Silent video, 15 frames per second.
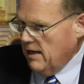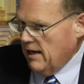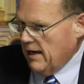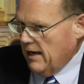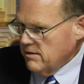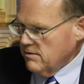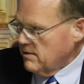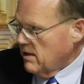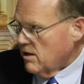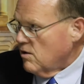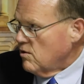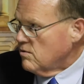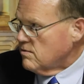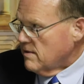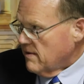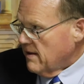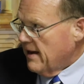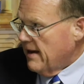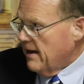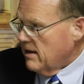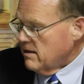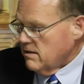I do not hold to
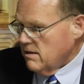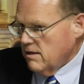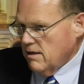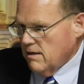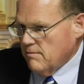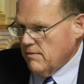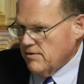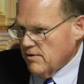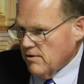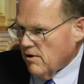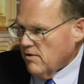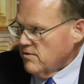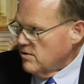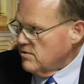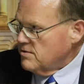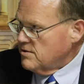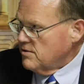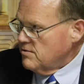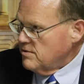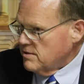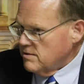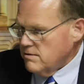that, but there are those
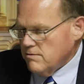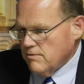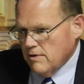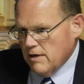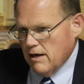who do,